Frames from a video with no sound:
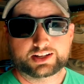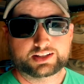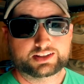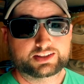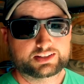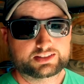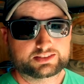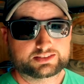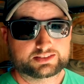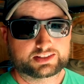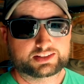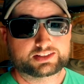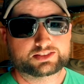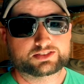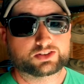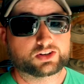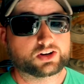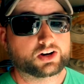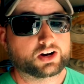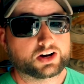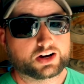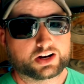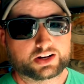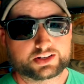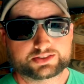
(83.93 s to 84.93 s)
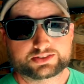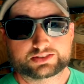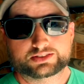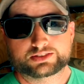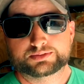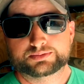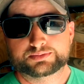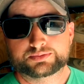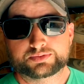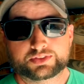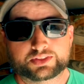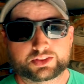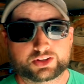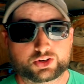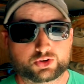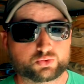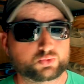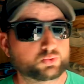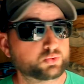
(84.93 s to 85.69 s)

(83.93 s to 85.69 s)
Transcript: These things are awesome. They're